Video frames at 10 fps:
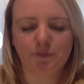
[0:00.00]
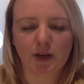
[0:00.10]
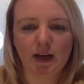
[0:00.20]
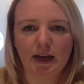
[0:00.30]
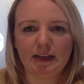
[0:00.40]

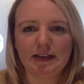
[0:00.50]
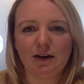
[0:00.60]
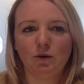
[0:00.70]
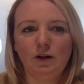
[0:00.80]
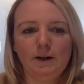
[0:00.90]
Okay,
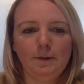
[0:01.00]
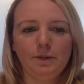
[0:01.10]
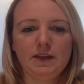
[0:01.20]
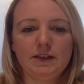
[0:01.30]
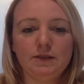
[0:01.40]
now
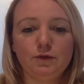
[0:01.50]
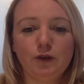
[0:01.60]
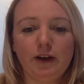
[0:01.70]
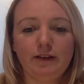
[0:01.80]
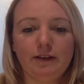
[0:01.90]
this is
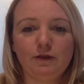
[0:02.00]
very,